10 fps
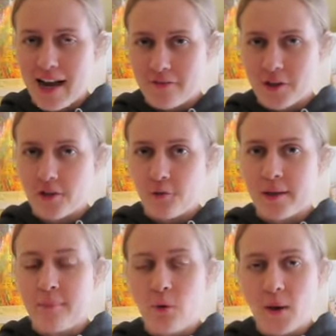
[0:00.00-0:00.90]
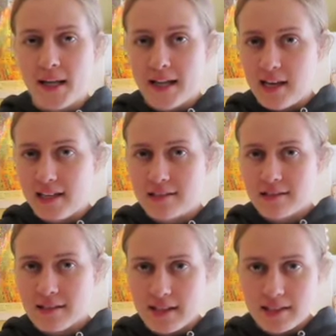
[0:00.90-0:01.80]
have a
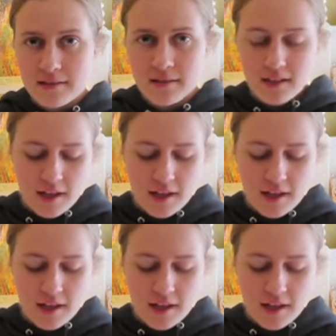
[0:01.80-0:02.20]
3.86